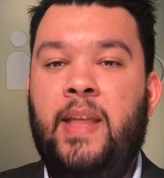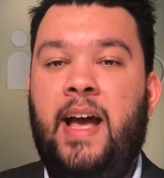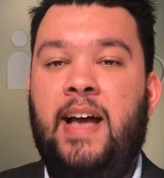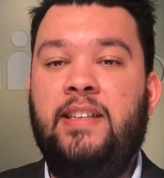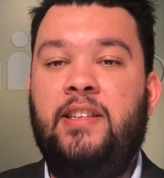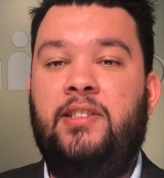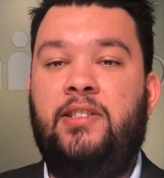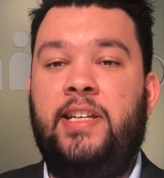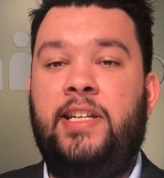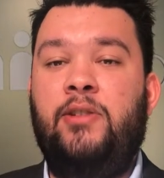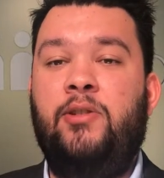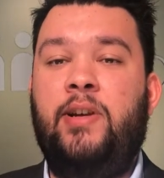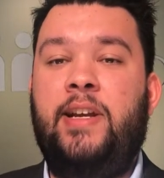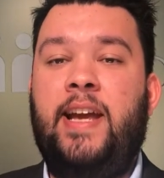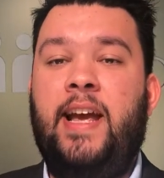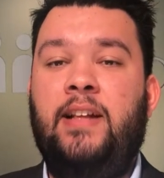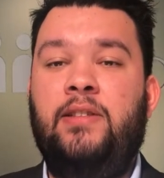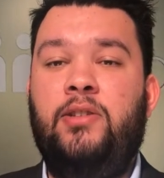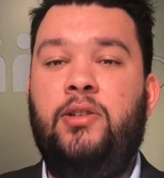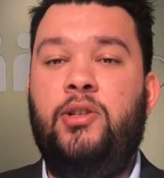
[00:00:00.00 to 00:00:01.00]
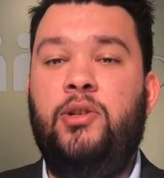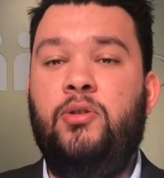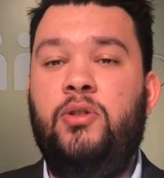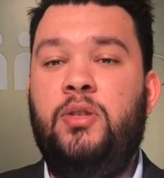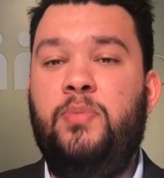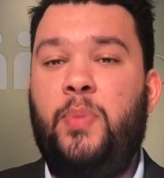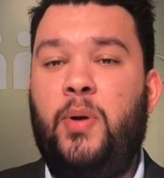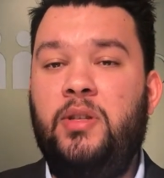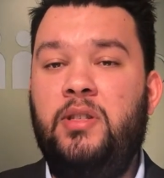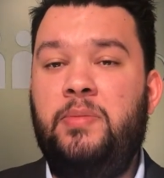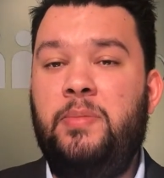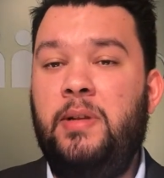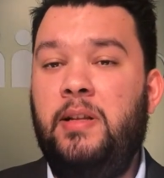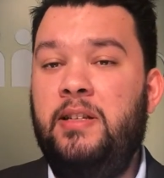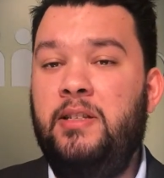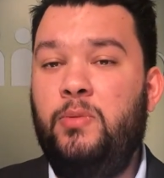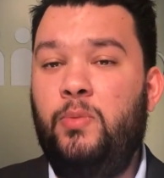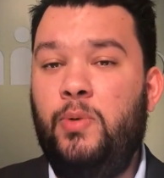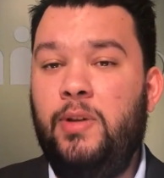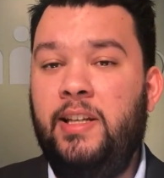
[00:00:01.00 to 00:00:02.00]
As a senior accountant, your
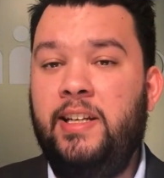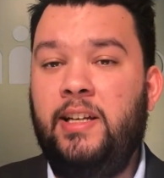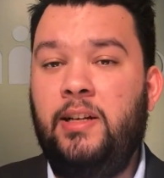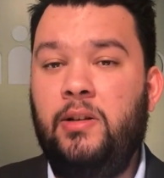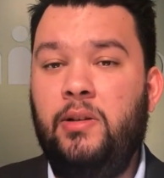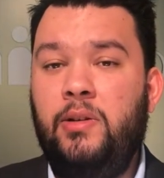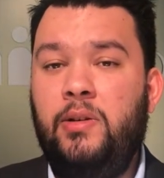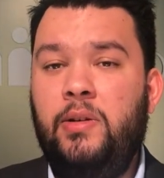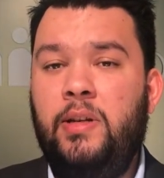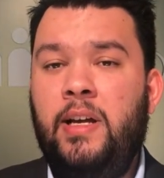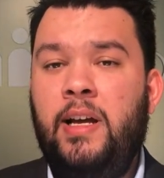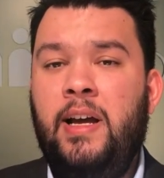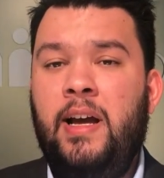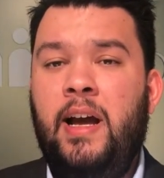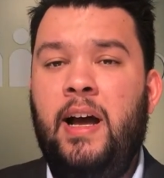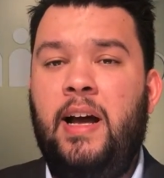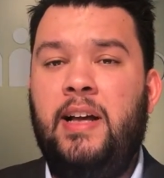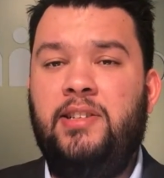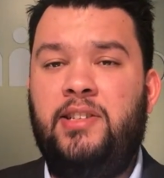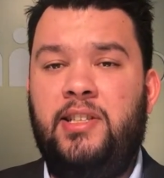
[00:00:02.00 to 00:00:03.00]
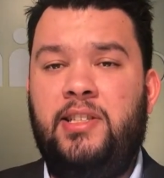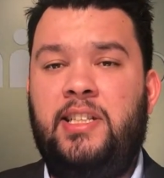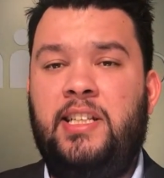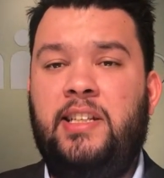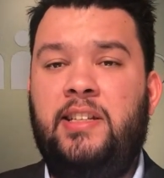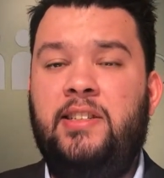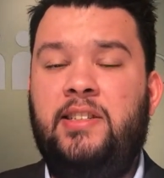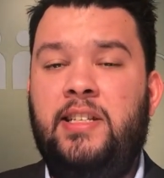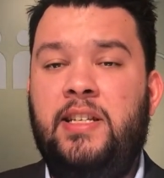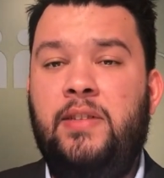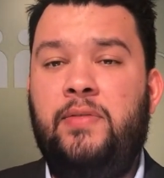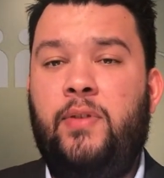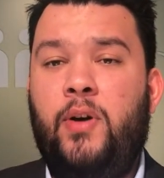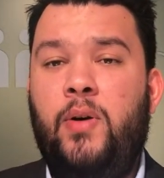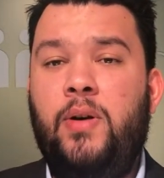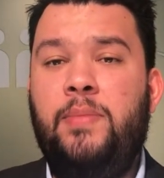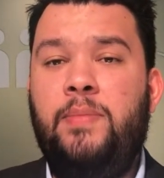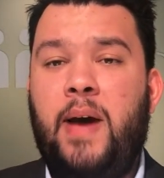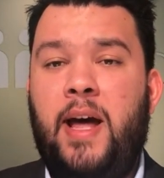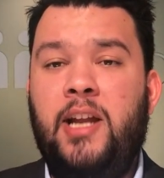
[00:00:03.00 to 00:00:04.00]
responsibilities will include assisting the
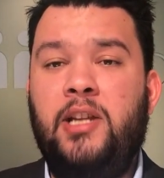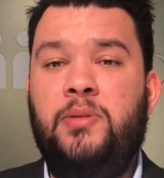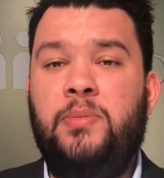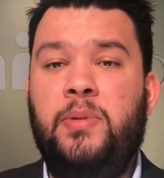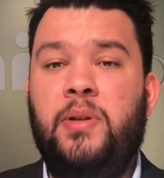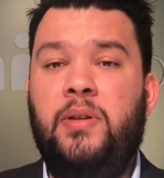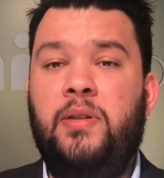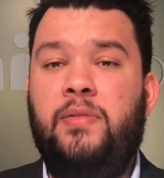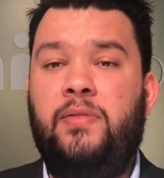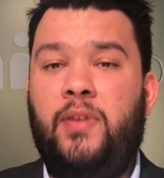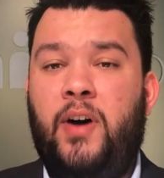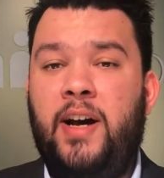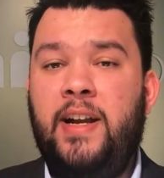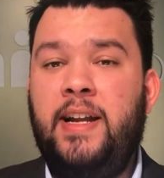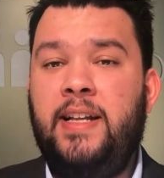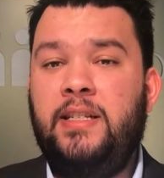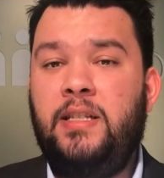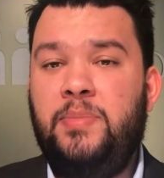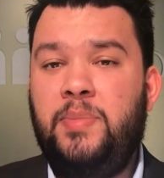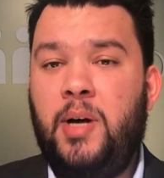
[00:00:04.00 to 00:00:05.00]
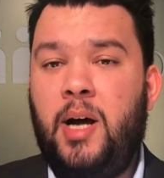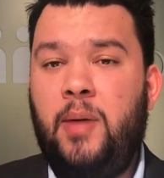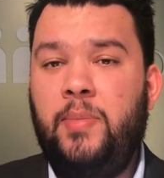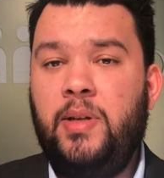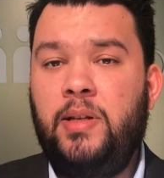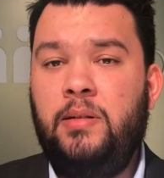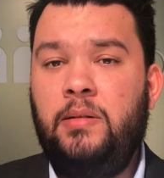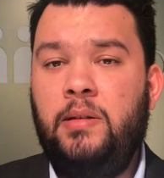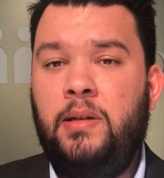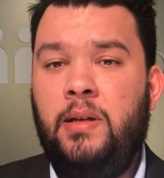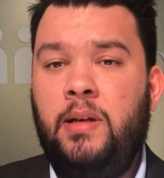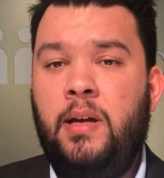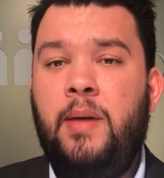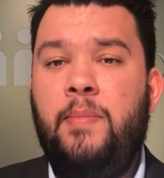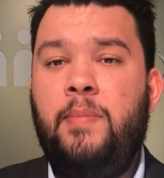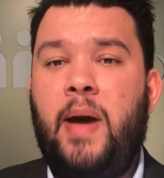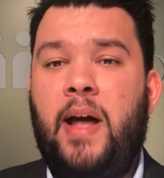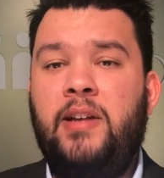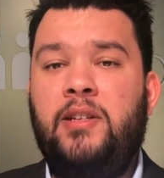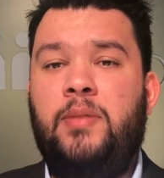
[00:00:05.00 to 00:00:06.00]
CFO in management of the finance department,
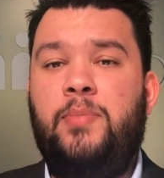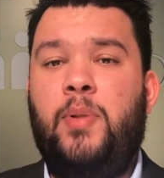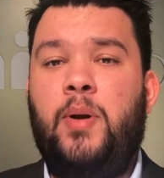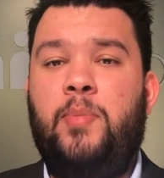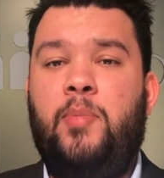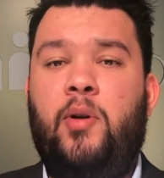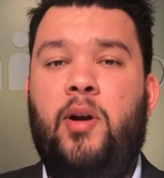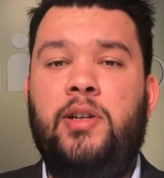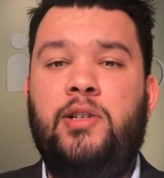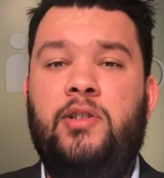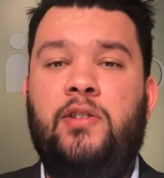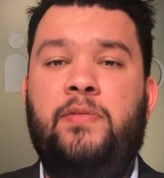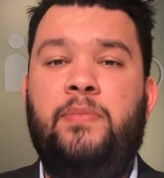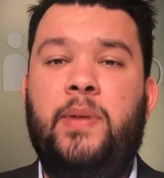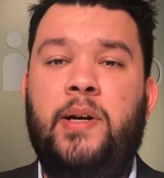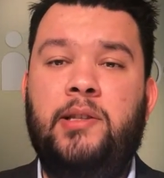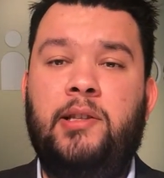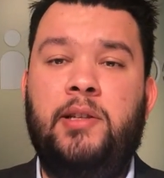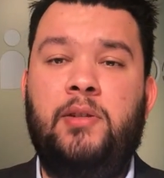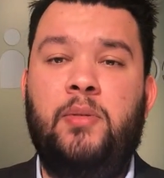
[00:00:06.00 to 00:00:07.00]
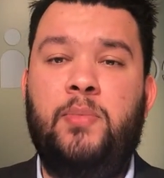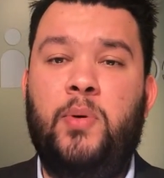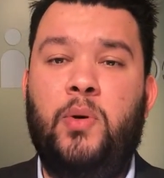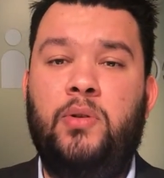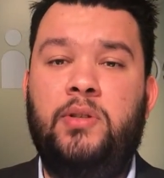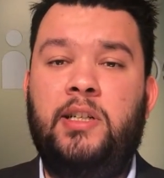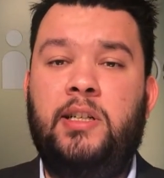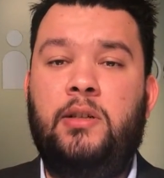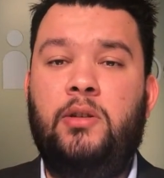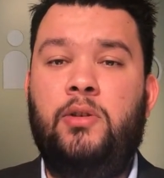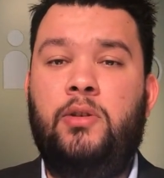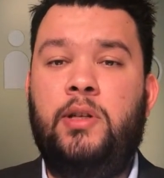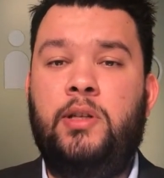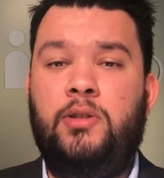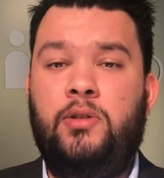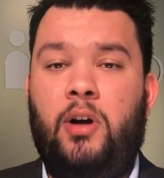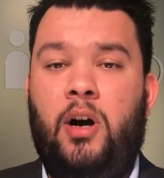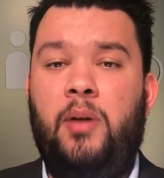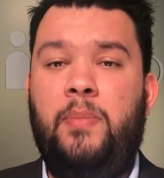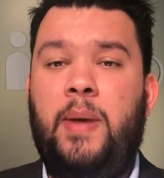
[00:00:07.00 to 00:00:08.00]
manage the preparation of monthly reports including
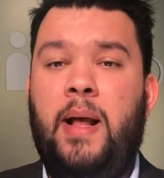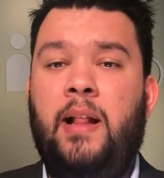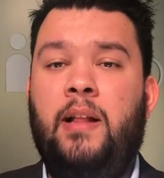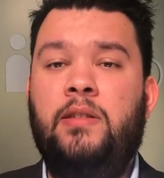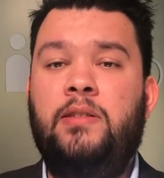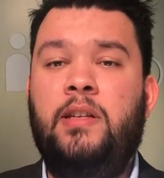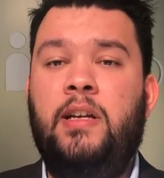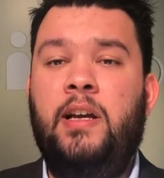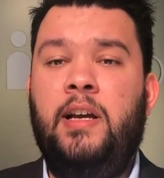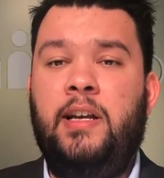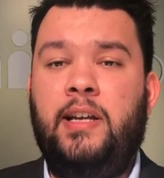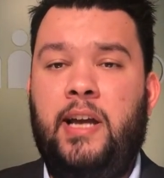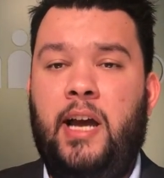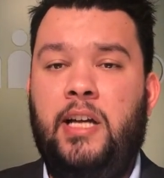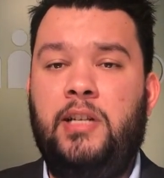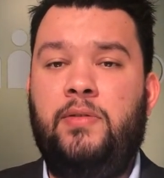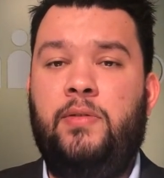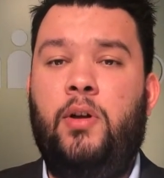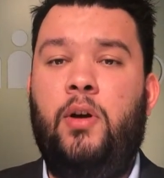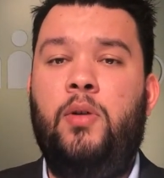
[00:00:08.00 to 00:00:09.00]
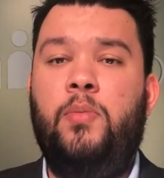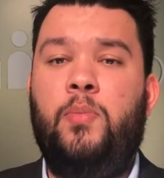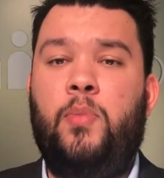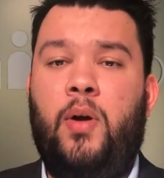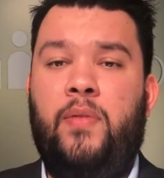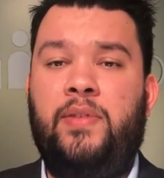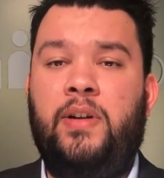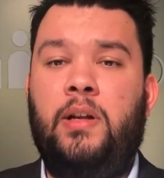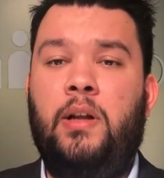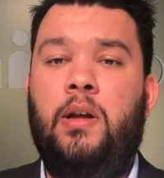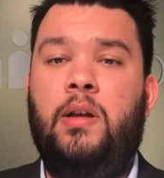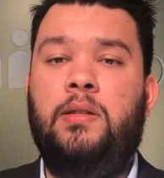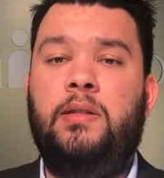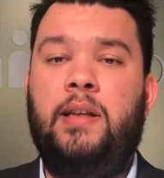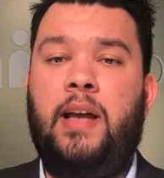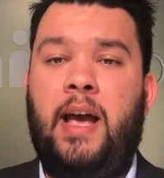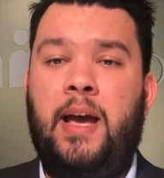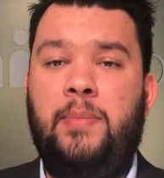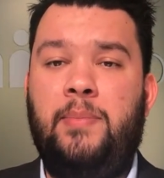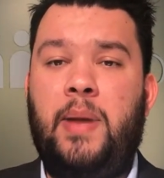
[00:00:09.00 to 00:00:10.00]
trial balance, cash flow, profit and
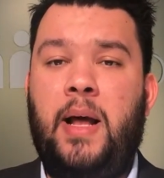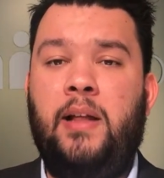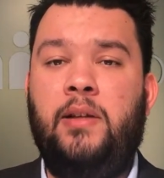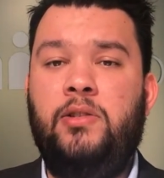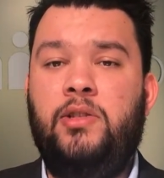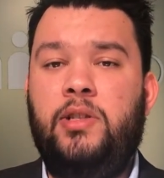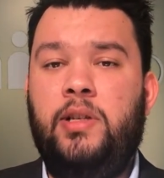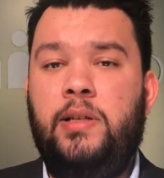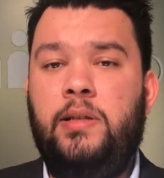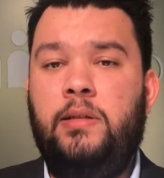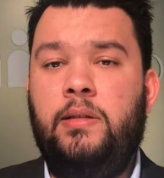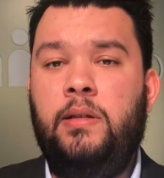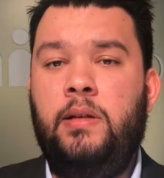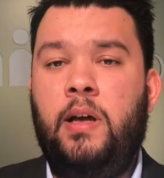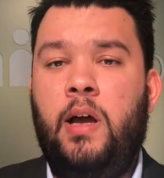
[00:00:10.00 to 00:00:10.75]
loss, and balance sheet,